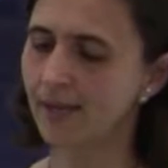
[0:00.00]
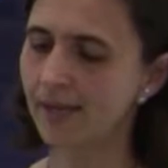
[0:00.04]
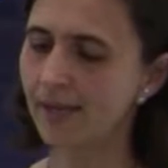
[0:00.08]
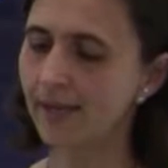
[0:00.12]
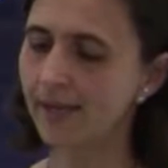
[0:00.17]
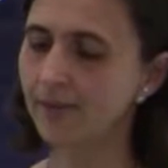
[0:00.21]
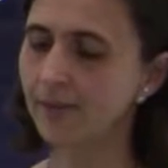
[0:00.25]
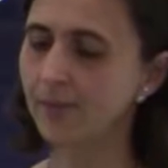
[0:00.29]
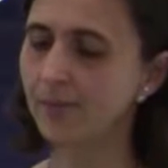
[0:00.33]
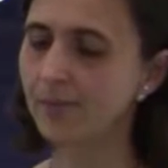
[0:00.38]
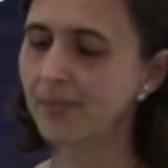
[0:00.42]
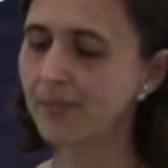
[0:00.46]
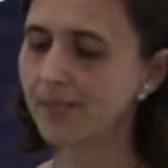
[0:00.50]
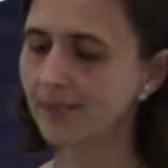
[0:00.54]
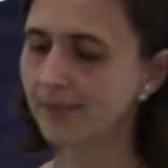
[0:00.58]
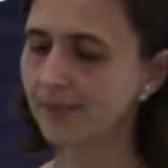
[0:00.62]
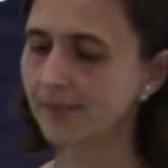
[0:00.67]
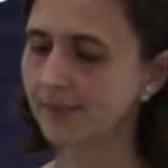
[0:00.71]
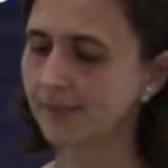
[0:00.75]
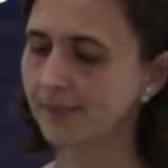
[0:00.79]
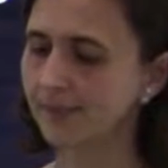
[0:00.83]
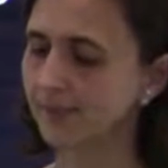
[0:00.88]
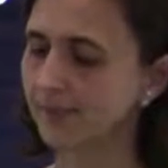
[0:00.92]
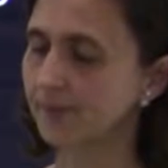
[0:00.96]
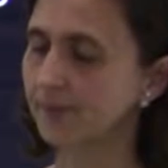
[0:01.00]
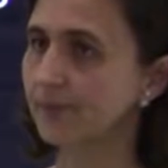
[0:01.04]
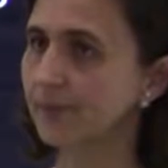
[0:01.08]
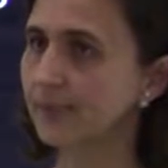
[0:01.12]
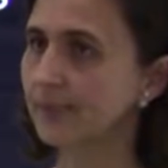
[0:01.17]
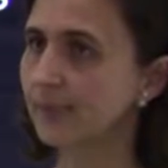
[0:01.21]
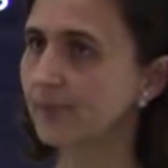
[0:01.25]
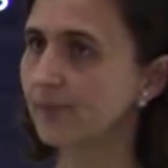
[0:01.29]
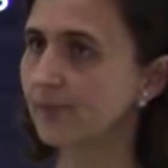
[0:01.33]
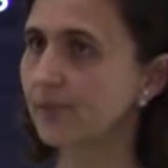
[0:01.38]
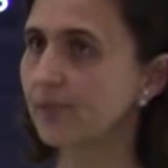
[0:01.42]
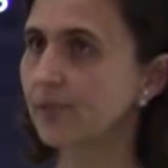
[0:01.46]
and the pial
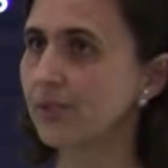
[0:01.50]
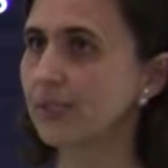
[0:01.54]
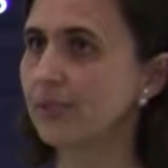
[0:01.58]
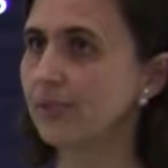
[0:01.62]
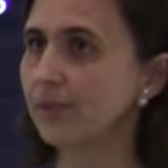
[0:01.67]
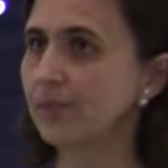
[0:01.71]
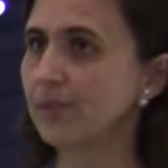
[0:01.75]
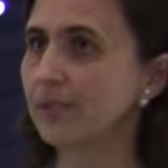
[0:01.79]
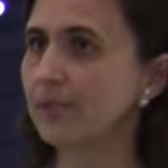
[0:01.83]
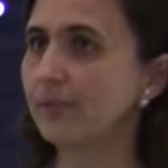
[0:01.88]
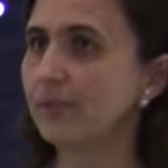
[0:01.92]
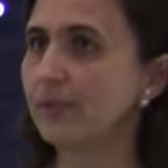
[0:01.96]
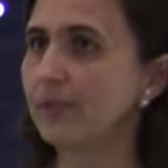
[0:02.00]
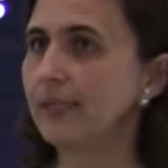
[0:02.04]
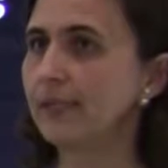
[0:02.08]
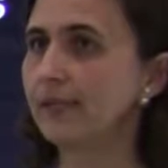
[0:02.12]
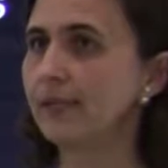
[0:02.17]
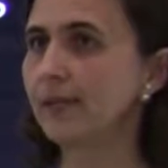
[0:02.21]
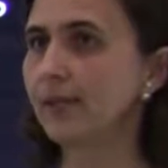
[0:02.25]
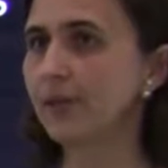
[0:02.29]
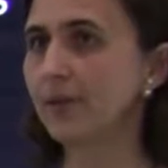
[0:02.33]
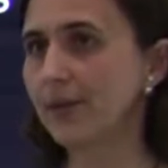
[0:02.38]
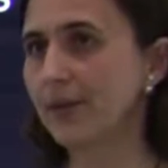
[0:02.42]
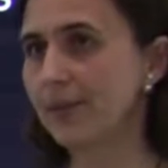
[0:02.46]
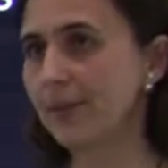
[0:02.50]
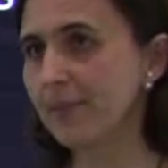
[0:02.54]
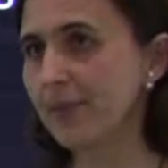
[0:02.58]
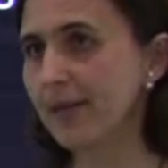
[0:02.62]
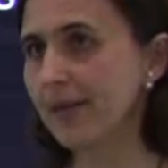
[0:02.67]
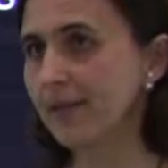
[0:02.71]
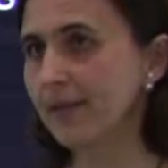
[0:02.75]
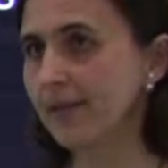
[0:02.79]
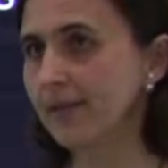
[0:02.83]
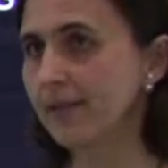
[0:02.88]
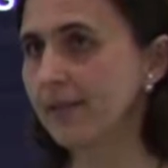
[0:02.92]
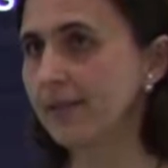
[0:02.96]
surface, which is between the gray
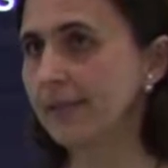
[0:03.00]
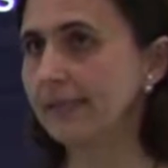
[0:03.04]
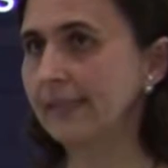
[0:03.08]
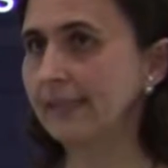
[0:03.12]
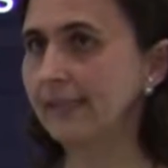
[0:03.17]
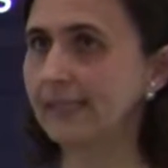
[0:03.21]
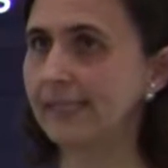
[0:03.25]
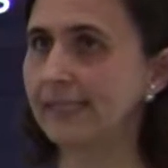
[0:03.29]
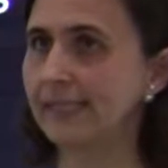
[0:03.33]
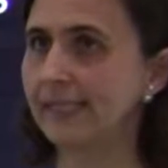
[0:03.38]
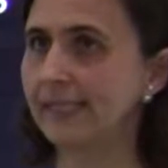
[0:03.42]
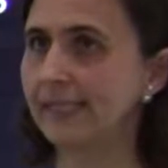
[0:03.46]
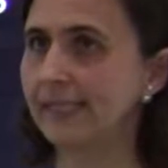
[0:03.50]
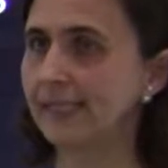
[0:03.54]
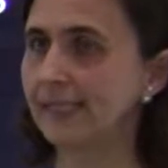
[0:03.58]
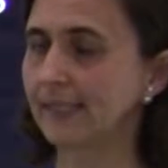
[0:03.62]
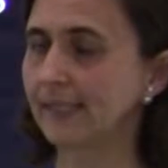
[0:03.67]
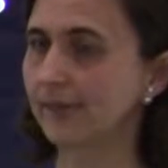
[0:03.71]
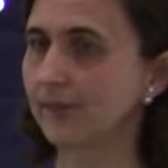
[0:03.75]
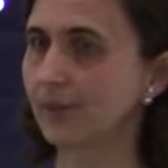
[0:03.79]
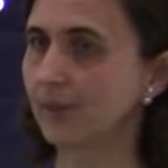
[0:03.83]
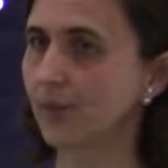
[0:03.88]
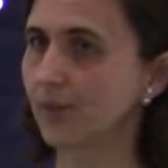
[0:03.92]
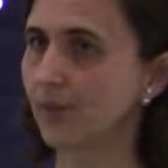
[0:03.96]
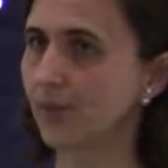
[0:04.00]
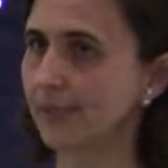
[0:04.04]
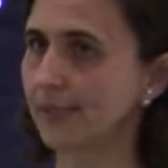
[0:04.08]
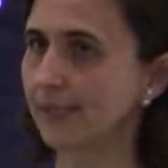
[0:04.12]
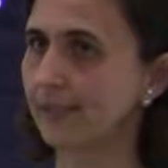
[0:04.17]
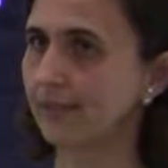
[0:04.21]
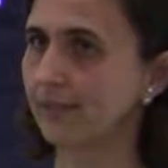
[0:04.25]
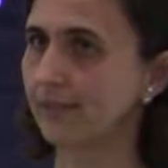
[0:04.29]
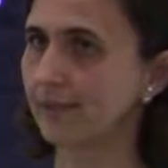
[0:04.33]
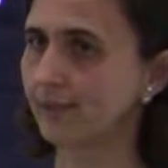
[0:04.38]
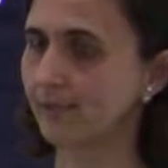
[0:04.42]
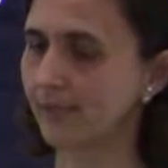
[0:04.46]
matter and the CSF, the
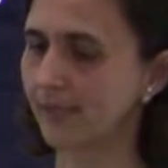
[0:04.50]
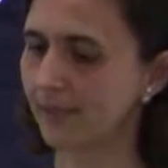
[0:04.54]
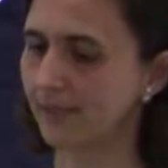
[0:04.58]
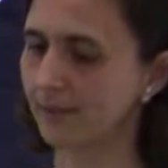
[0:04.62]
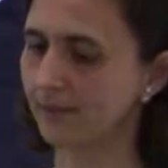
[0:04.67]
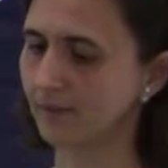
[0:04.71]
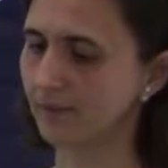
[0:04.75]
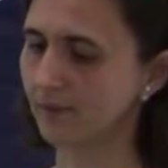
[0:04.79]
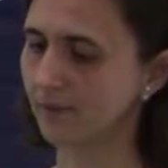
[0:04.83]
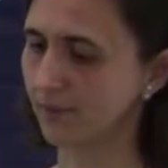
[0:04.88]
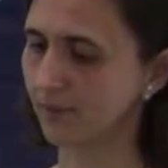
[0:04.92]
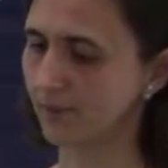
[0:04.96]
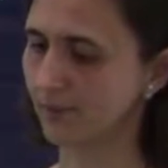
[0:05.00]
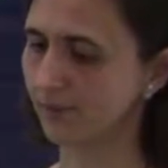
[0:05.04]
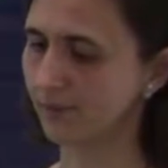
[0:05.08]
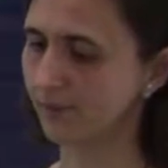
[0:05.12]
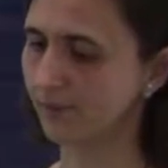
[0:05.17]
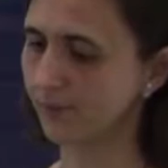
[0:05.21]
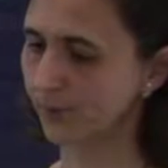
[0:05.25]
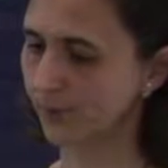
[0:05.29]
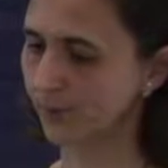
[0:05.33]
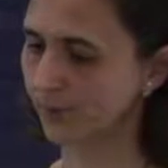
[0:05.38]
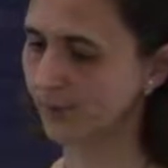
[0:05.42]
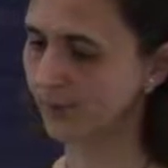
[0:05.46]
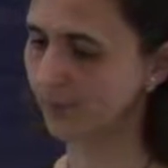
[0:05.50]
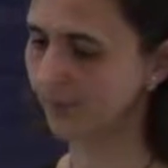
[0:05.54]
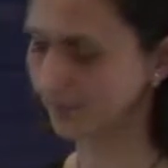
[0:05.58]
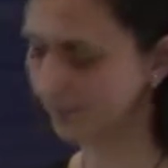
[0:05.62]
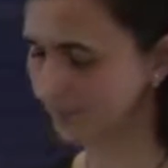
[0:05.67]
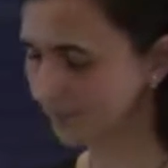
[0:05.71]
cortical spinal fluid.